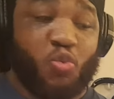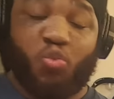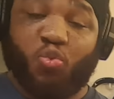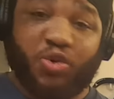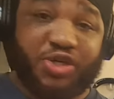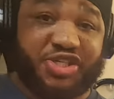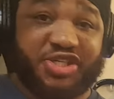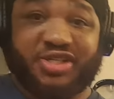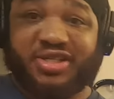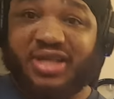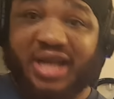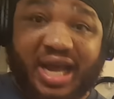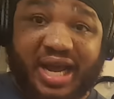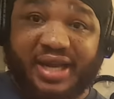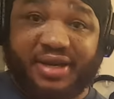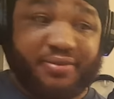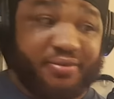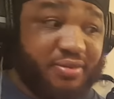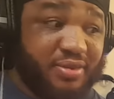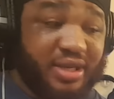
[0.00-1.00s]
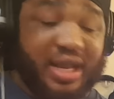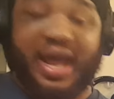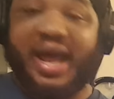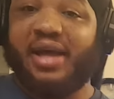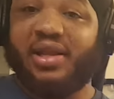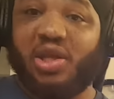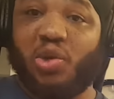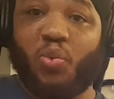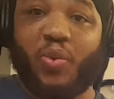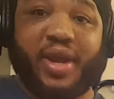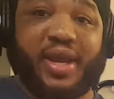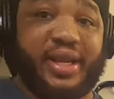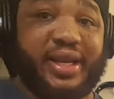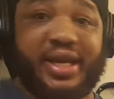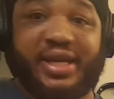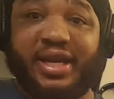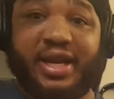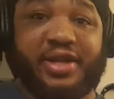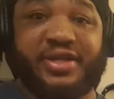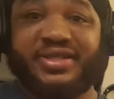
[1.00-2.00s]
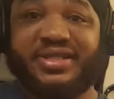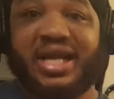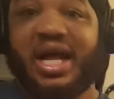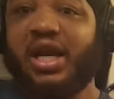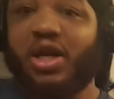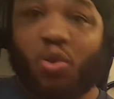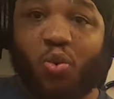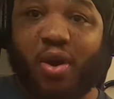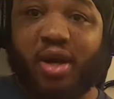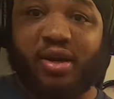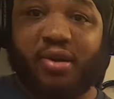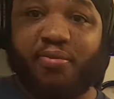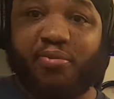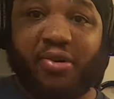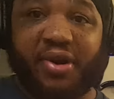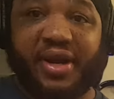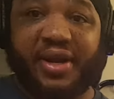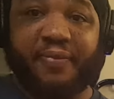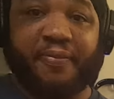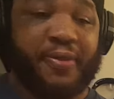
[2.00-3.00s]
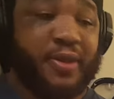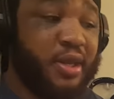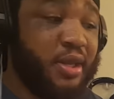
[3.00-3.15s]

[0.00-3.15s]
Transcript: which is not Alan Wake, and it's not Quantum Break.